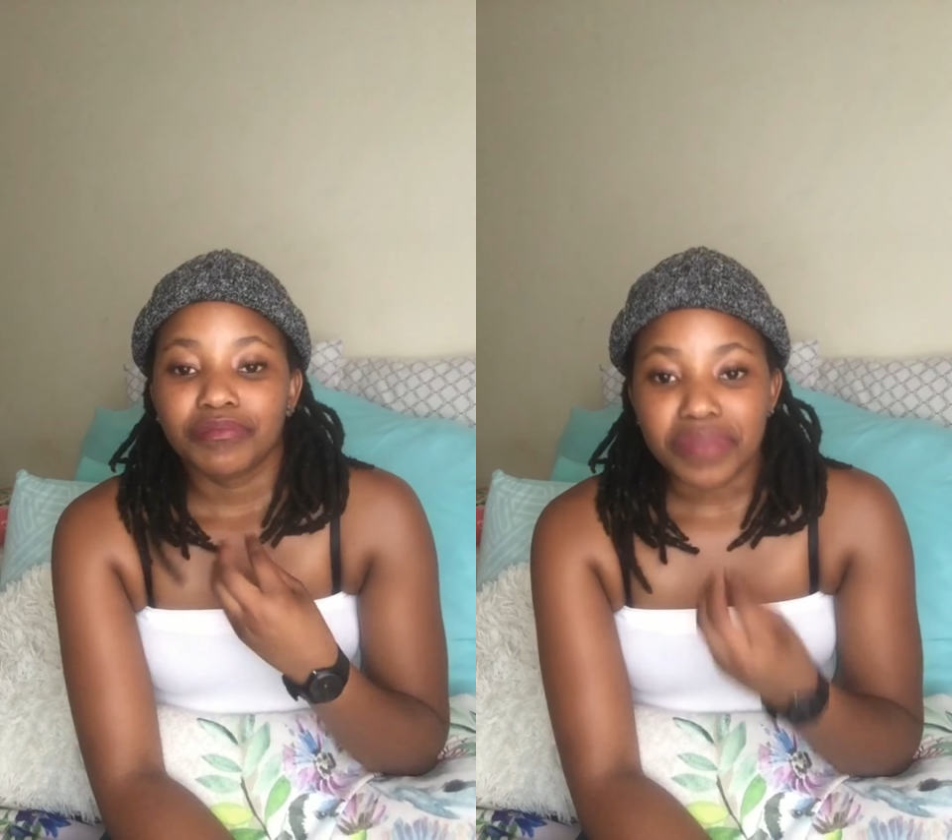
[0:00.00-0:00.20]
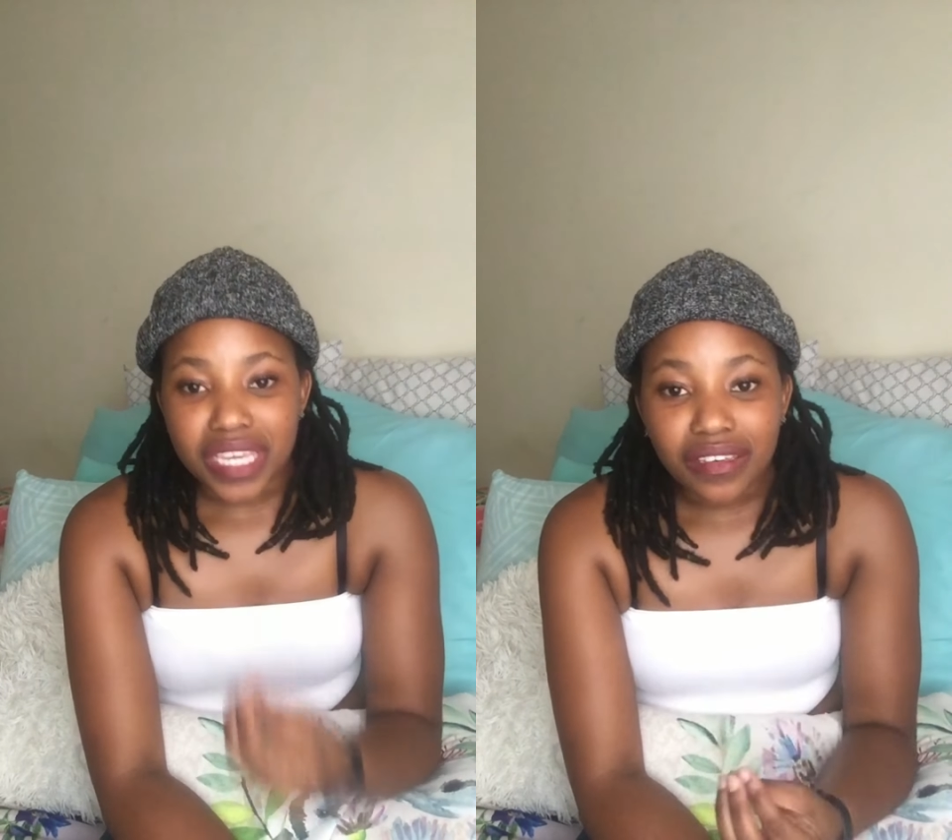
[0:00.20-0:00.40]

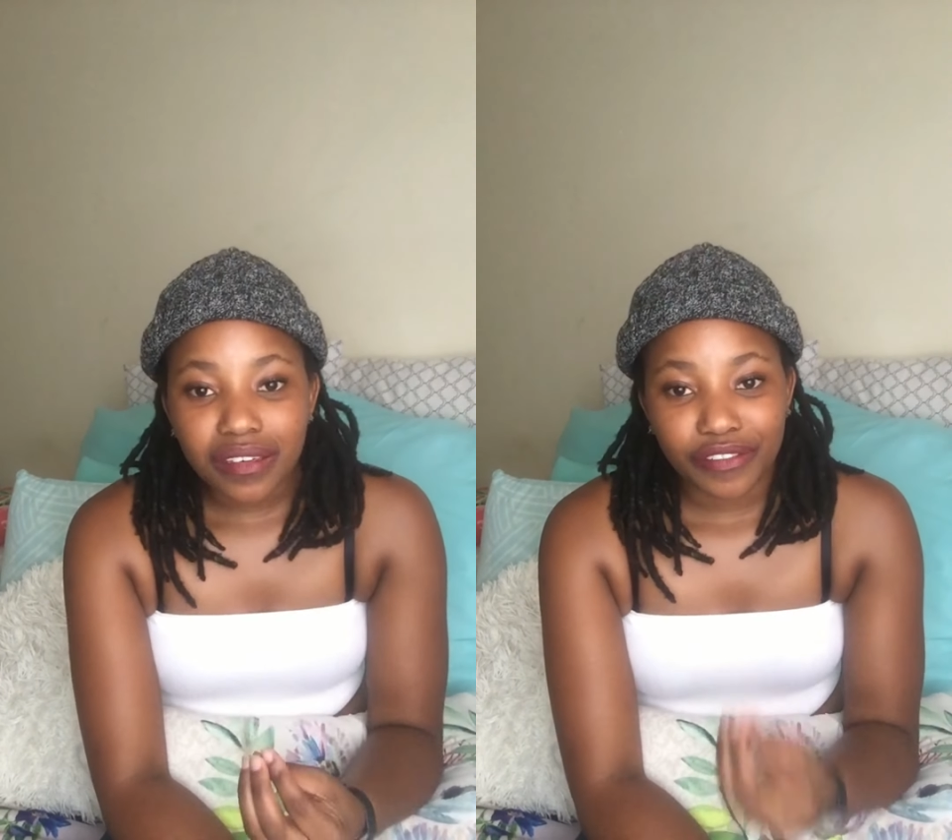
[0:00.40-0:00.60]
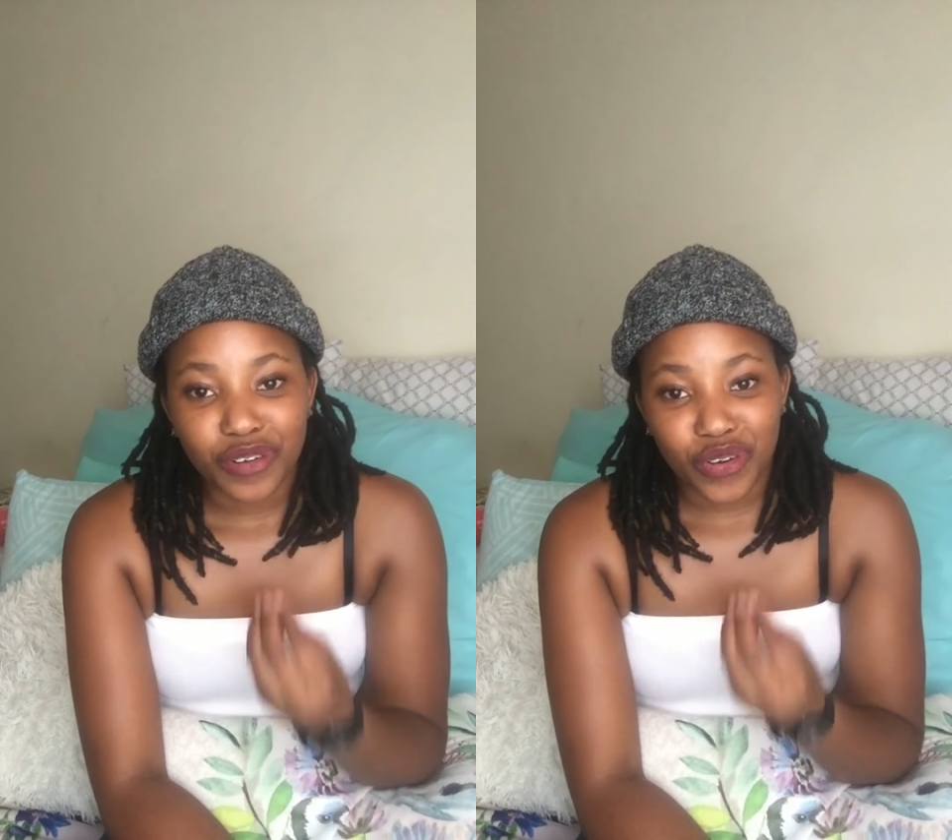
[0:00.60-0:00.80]

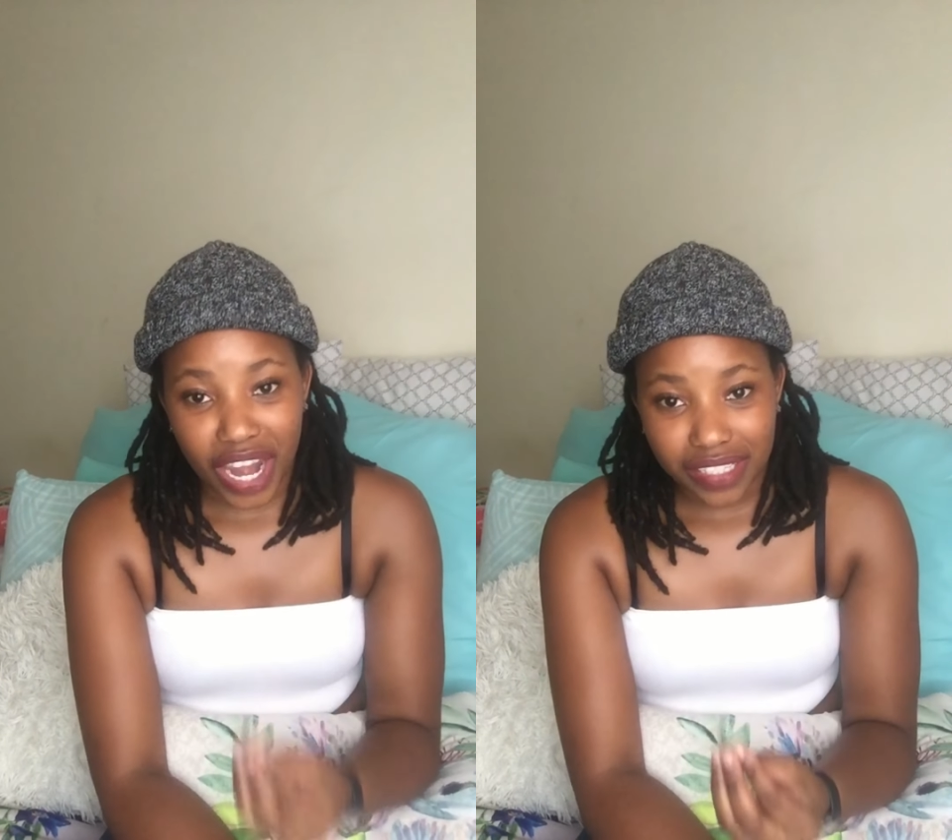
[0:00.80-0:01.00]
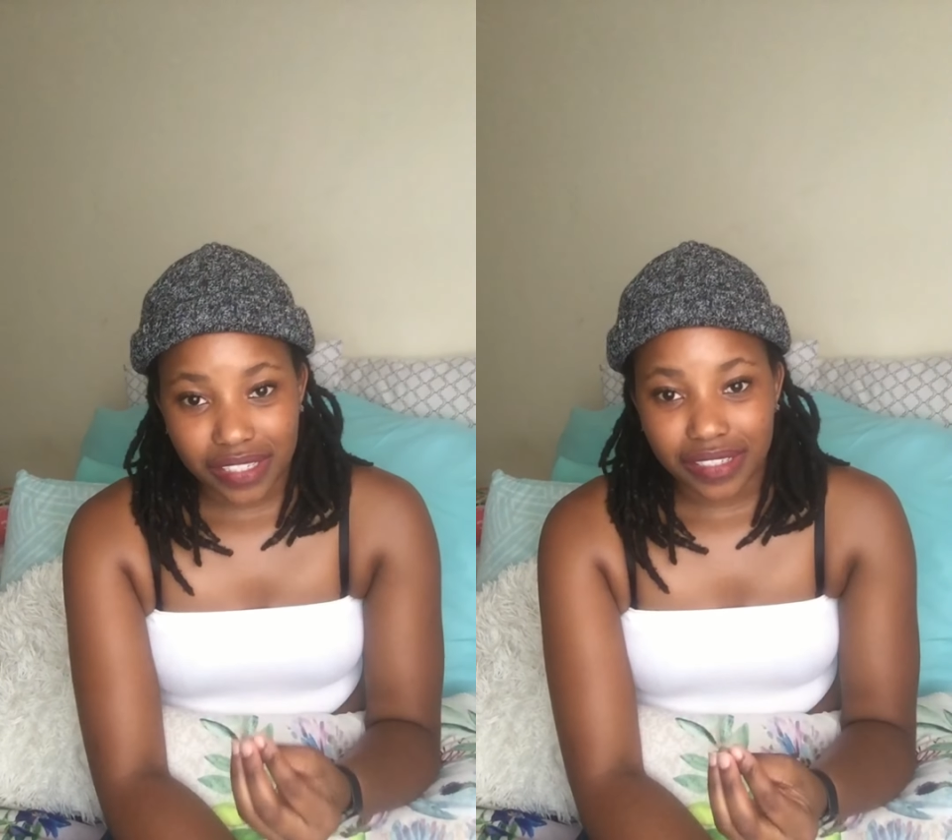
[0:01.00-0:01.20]
me for
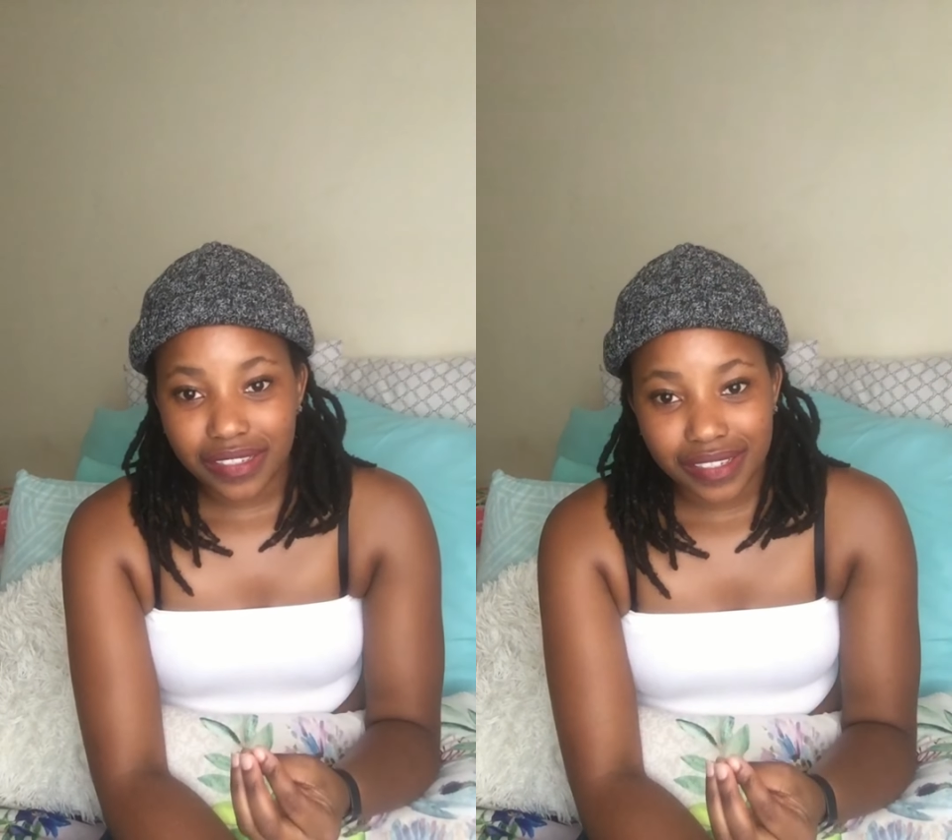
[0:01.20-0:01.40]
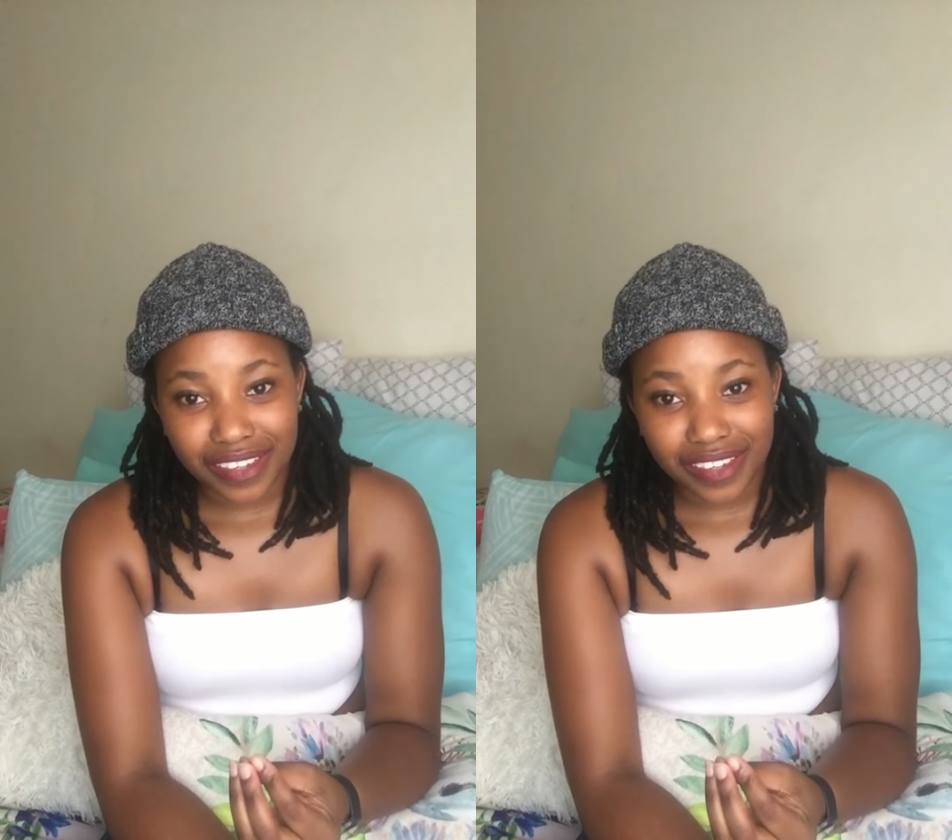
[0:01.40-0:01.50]
granted,